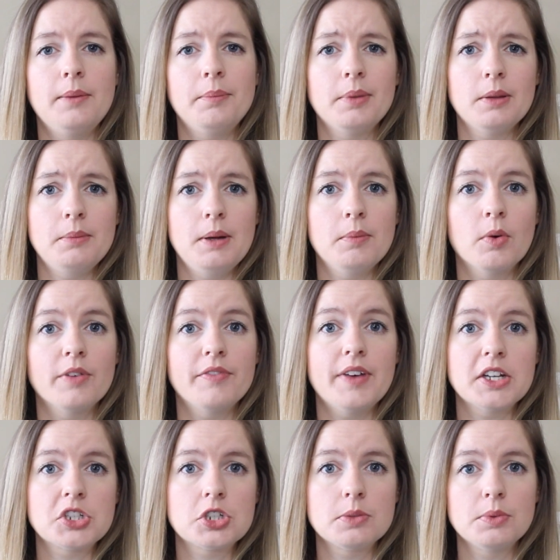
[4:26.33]
implement more
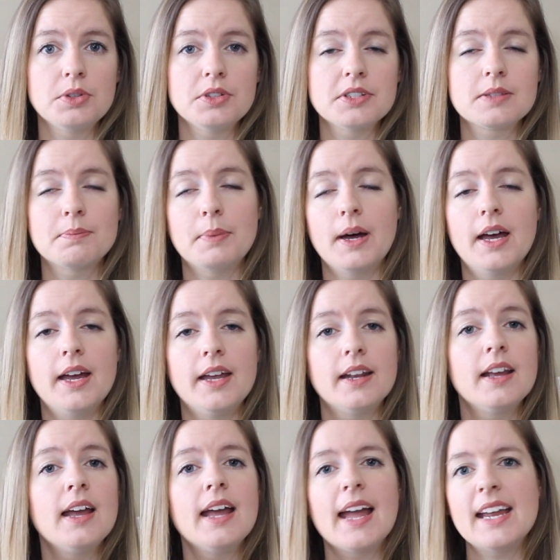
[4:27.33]
vegetables, but
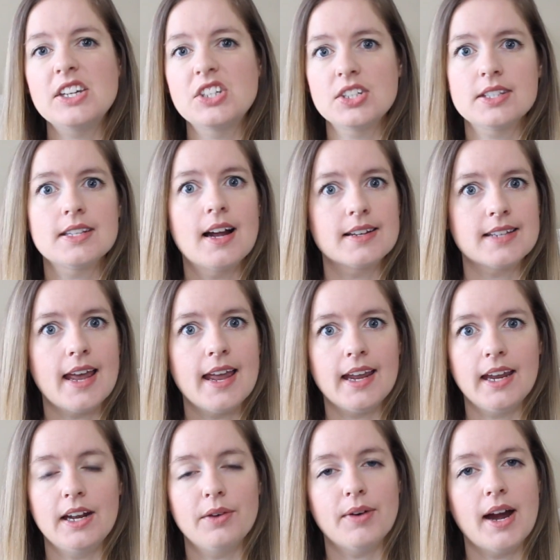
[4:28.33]
he's just not
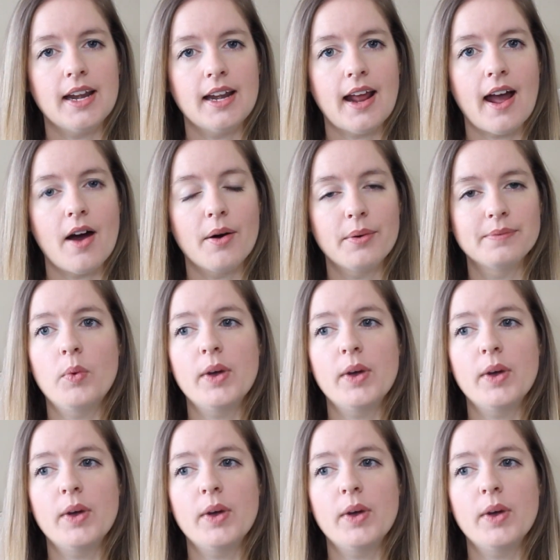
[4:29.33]
taking it right now.